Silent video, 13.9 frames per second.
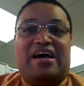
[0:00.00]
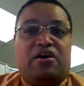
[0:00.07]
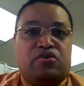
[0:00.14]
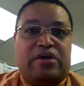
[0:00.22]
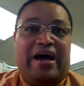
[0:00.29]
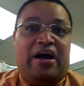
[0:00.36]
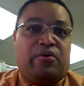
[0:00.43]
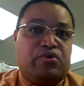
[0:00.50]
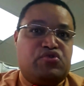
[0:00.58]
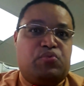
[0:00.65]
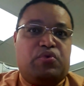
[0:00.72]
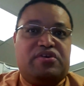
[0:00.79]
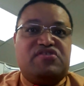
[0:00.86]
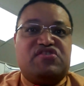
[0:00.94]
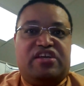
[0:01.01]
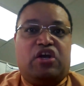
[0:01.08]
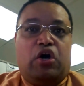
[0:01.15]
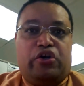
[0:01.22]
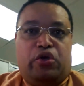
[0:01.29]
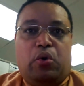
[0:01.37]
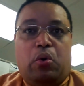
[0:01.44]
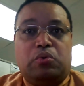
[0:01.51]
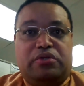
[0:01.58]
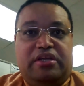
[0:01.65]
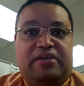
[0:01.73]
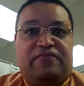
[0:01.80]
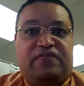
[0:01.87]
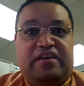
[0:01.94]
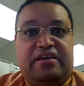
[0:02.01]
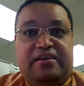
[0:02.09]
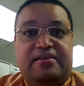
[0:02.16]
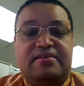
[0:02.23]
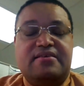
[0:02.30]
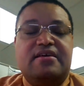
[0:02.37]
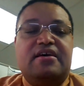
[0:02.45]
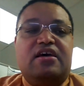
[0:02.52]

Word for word: Our, ours was an audio-only feed.